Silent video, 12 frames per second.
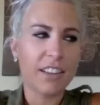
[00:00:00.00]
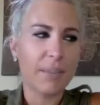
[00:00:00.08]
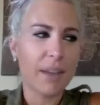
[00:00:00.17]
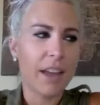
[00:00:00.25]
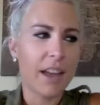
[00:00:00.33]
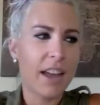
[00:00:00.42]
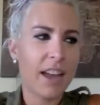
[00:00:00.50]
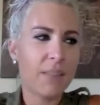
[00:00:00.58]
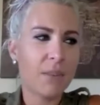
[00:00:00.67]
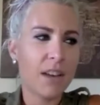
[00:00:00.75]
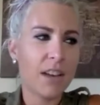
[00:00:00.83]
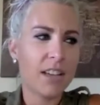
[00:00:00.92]
in my head
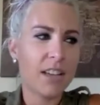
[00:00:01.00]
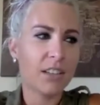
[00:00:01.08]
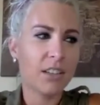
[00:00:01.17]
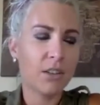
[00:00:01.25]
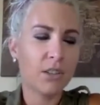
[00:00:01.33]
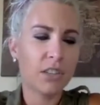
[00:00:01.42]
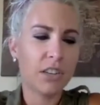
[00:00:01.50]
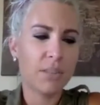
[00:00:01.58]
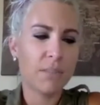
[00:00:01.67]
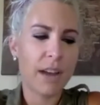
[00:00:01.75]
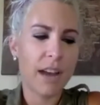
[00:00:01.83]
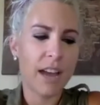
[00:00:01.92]
was Closer
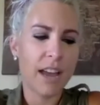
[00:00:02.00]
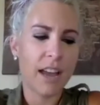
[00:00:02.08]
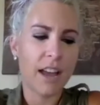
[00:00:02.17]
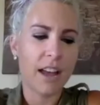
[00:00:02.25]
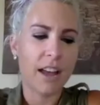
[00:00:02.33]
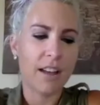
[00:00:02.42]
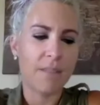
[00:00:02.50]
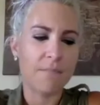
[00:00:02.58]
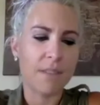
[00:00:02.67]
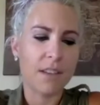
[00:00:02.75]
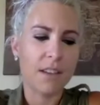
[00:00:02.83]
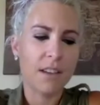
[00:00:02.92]
by I